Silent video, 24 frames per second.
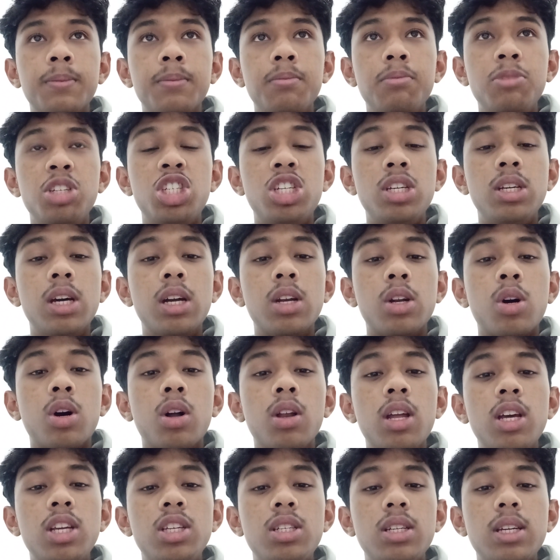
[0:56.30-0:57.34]
Michigan
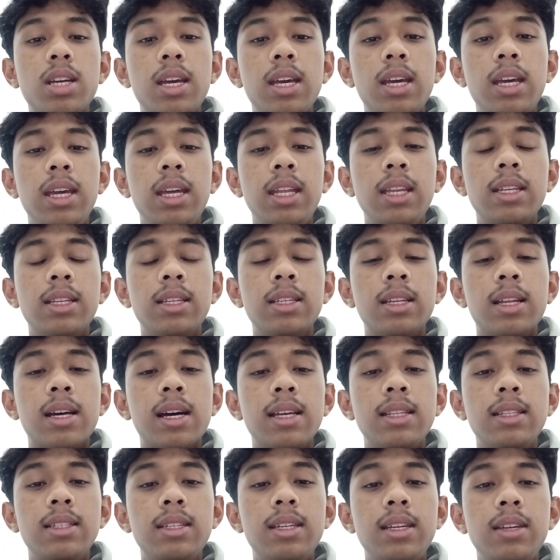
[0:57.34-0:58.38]
College in
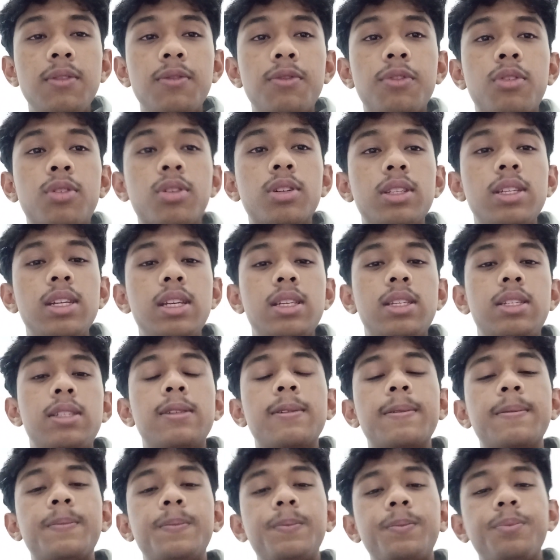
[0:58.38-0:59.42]

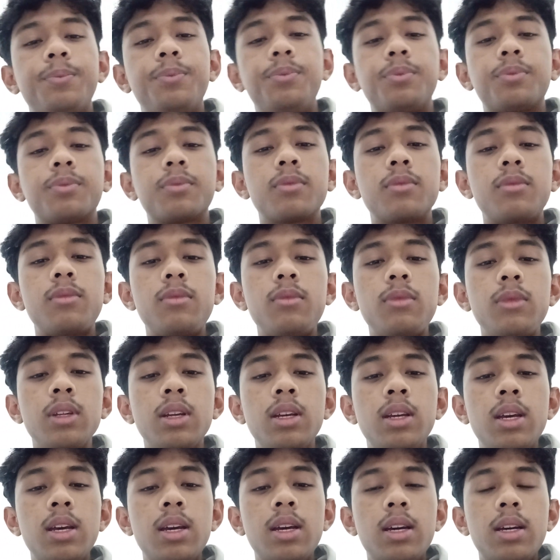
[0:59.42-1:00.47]
1940s.
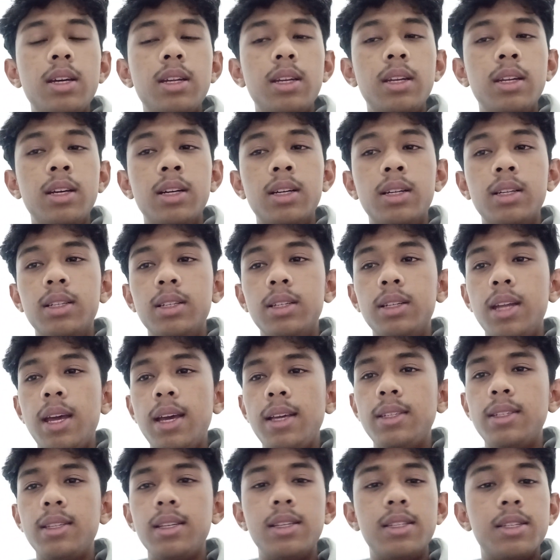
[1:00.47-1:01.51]

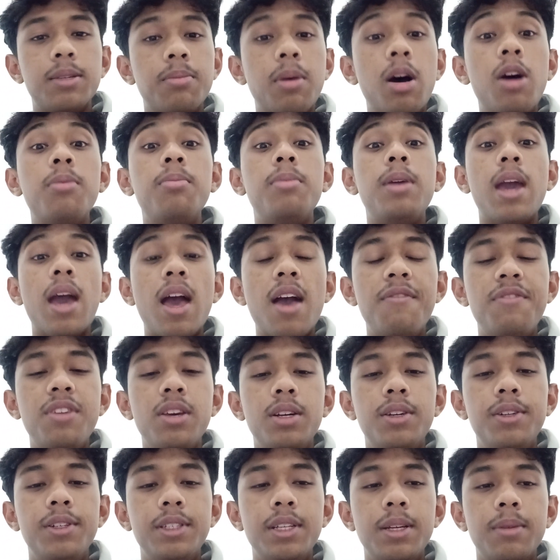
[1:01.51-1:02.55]
Next is about
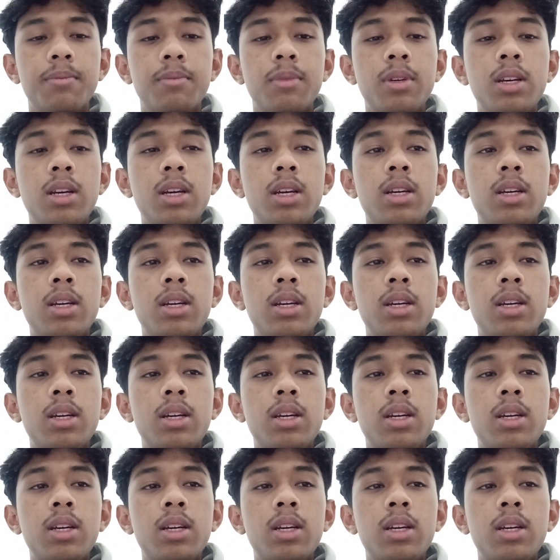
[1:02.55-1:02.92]
behaviorism.